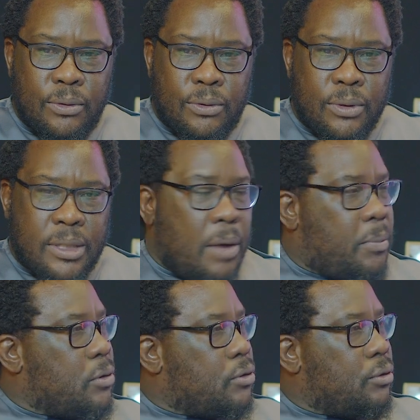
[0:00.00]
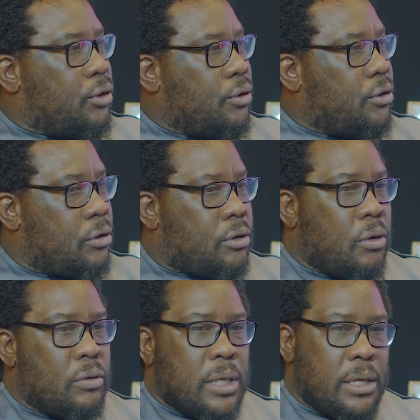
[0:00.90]
step on to Juju's
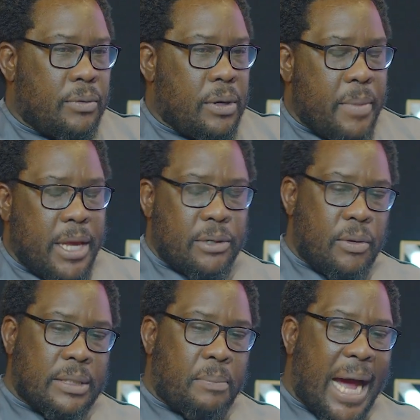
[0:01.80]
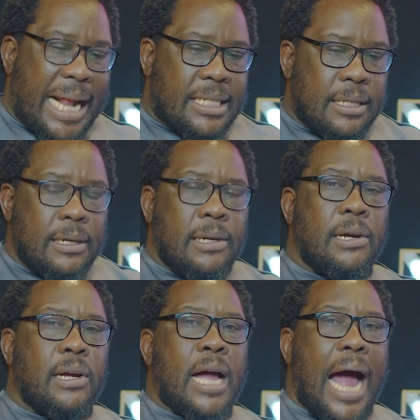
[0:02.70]
toes. Then he will make noise. But
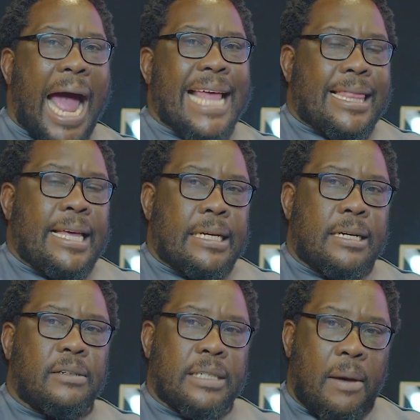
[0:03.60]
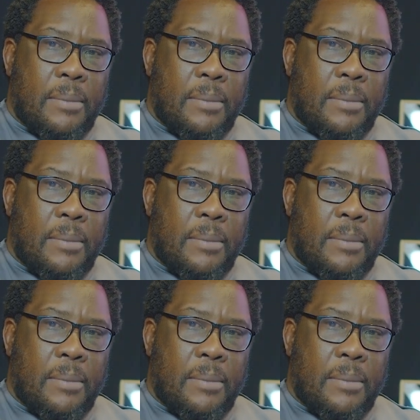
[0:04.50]
I think, number